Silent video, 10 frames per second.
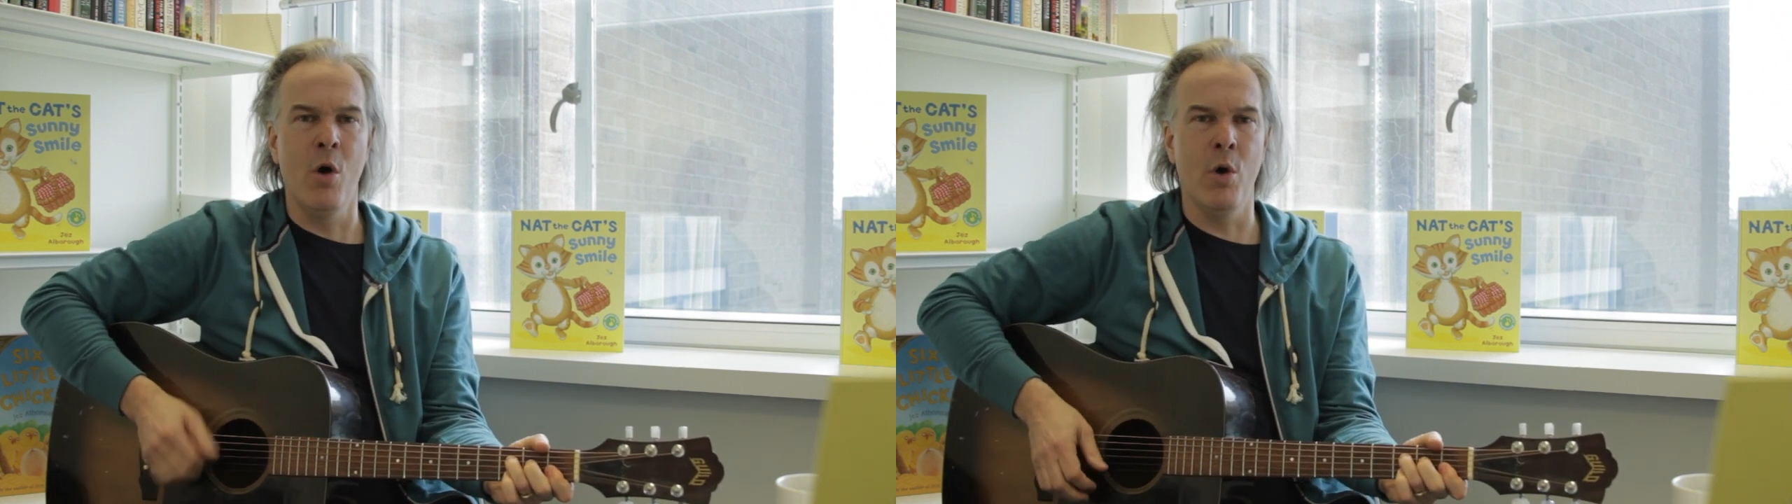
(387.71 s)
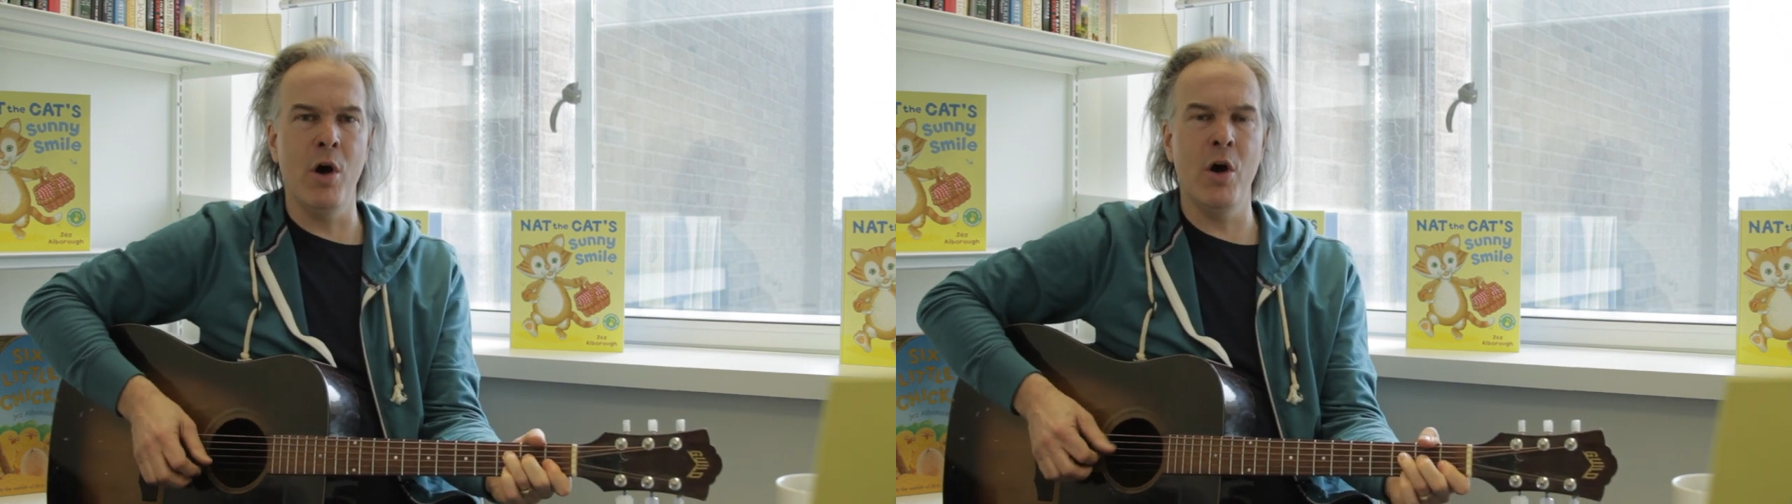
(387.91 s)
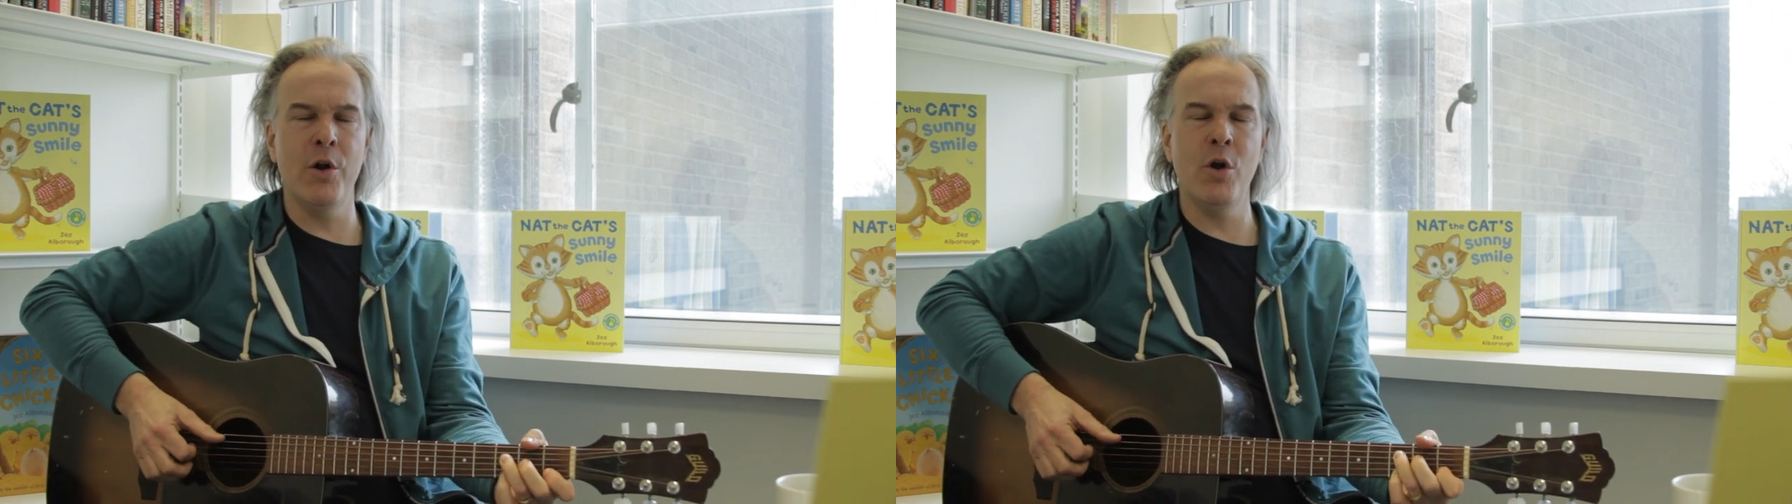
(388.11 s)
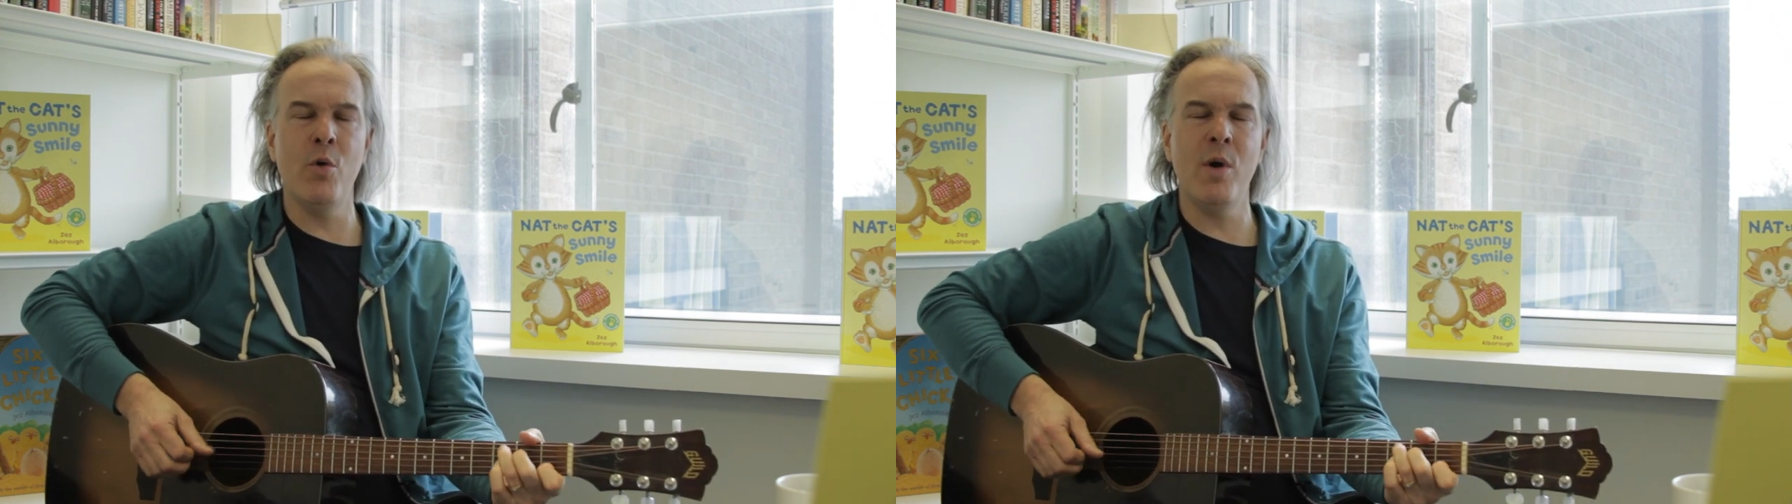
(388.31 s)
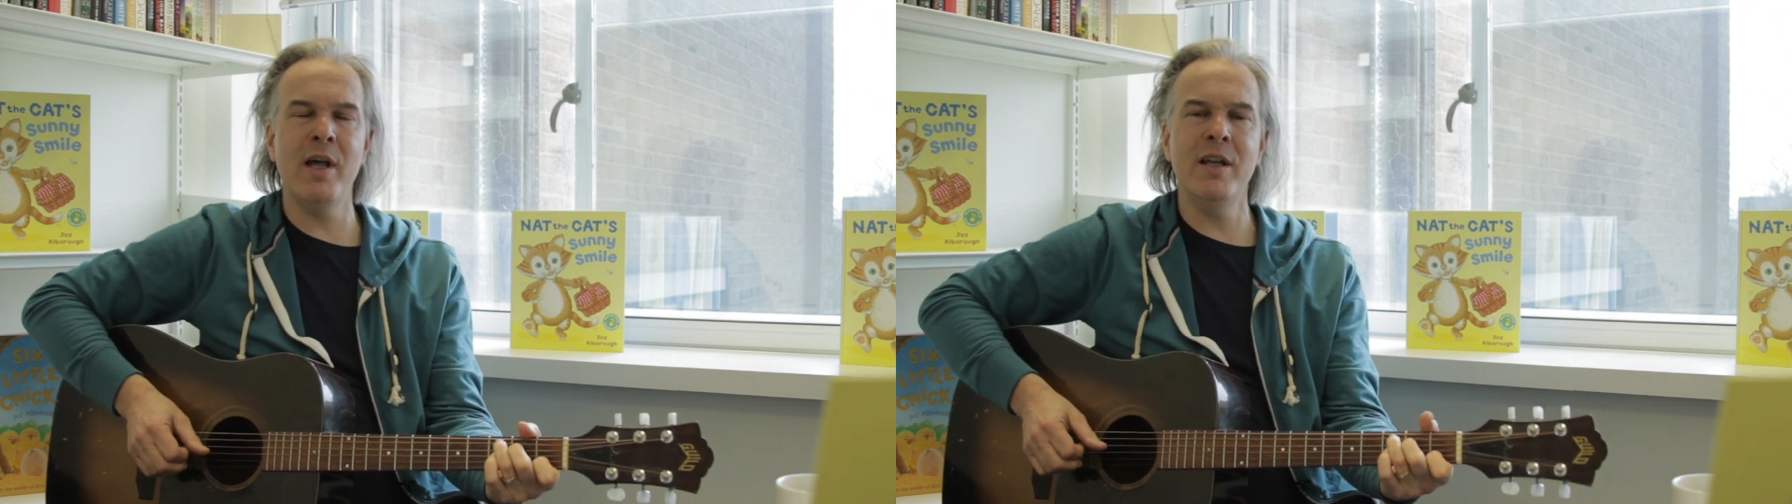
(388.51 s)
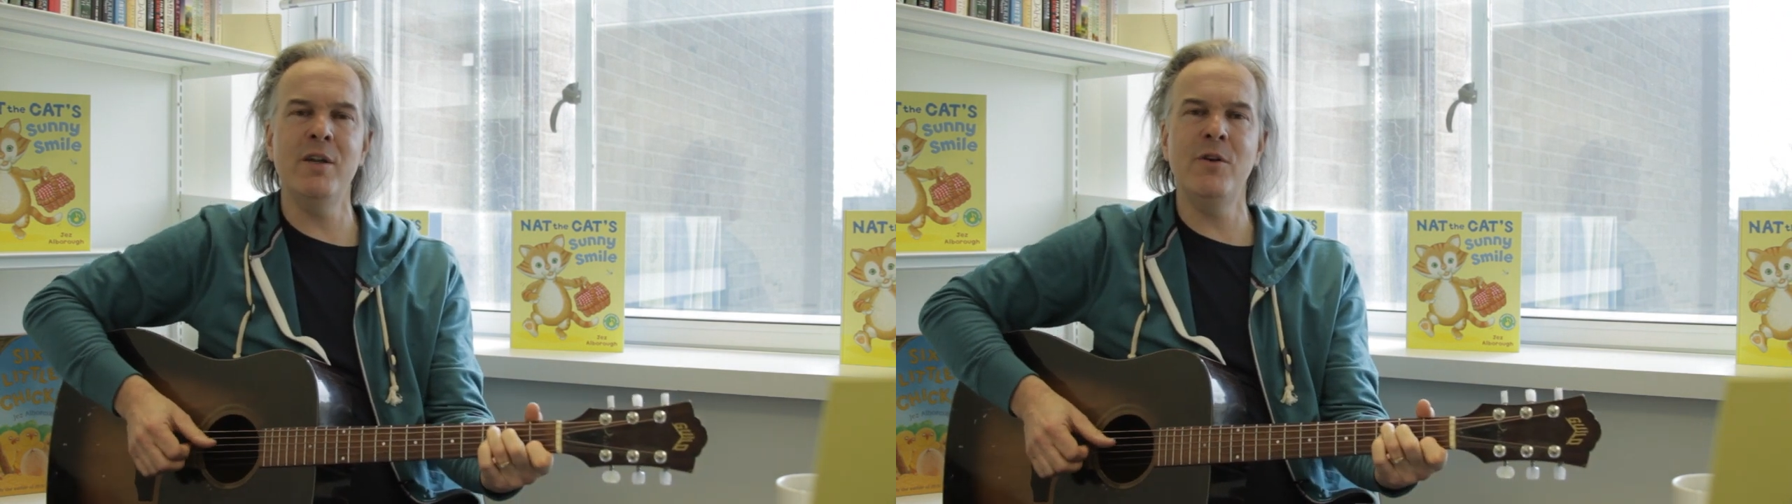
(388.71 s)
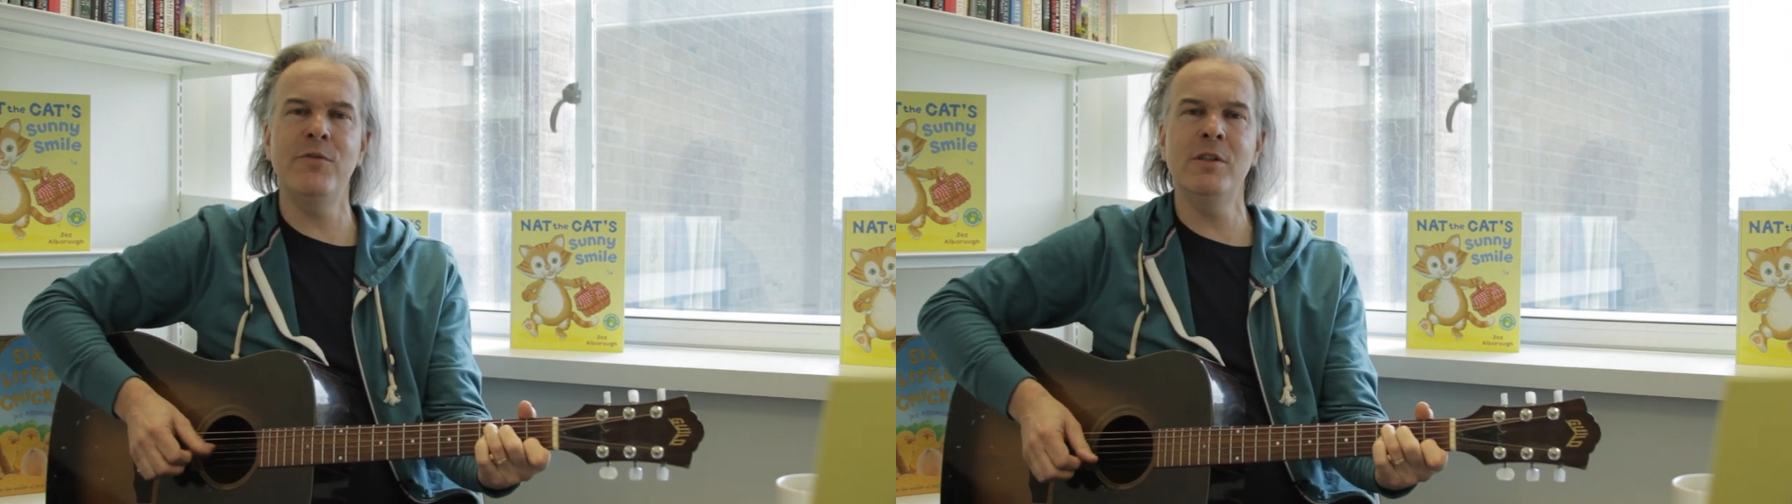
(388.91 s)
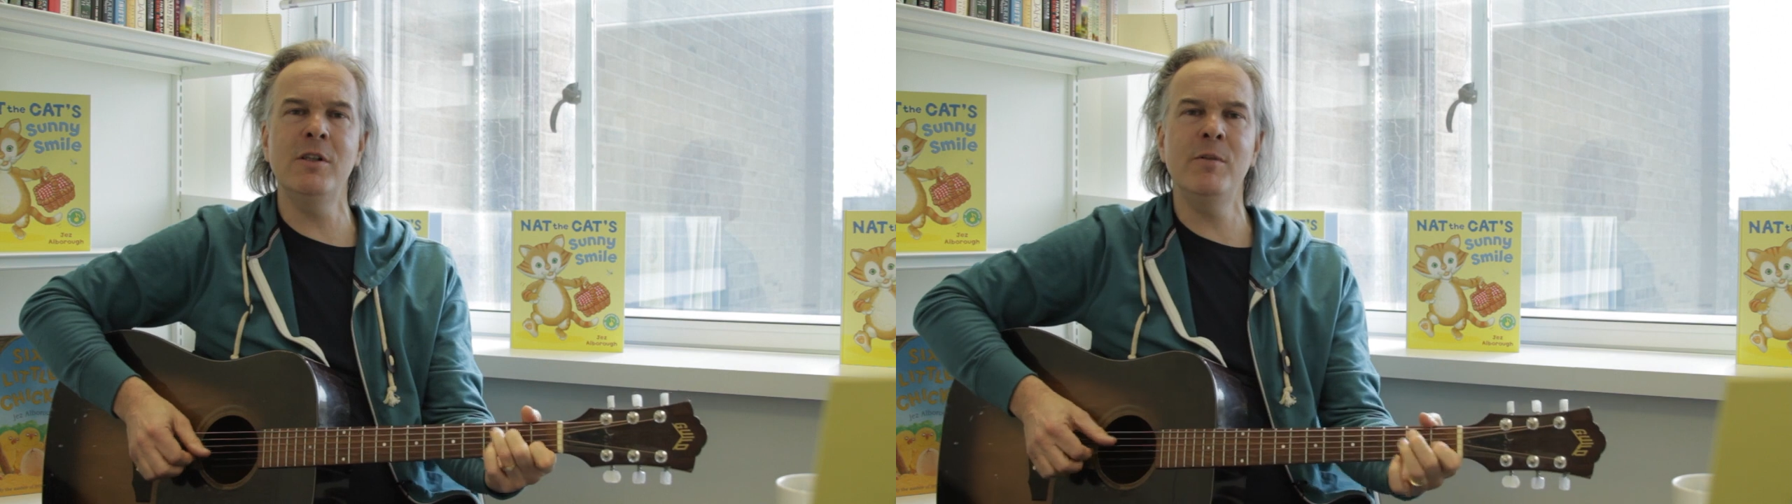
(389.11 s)
what a
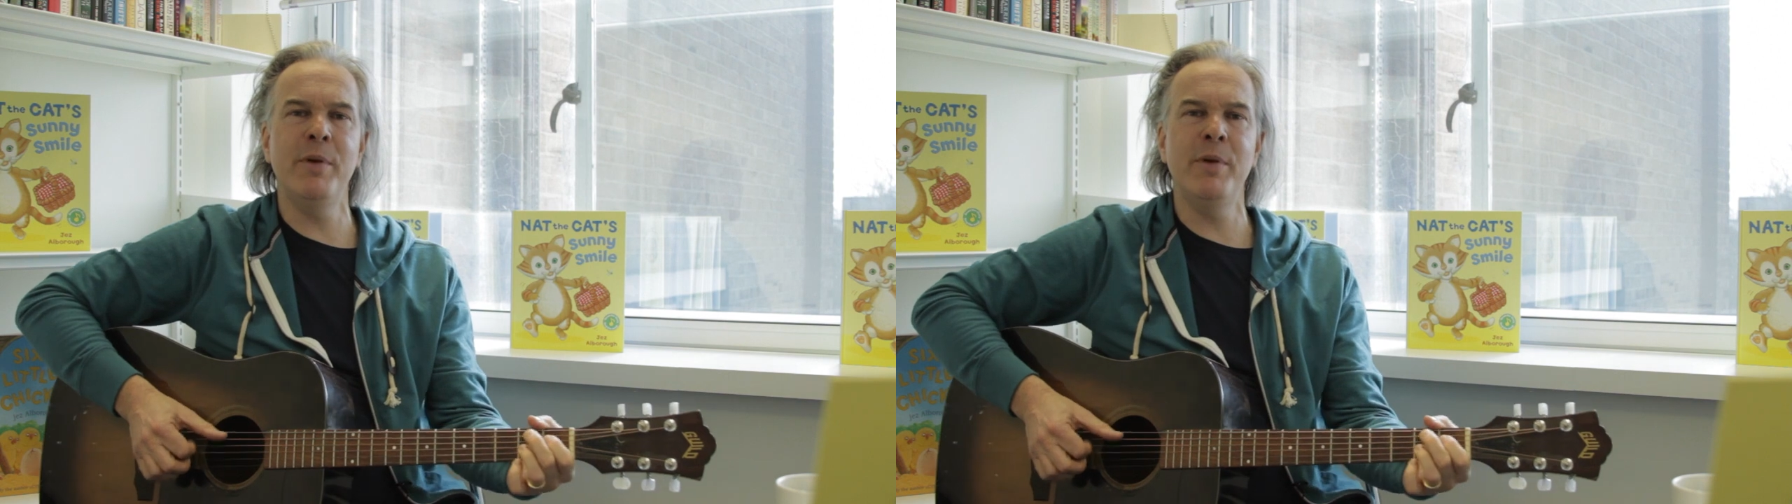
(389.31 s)
wonderful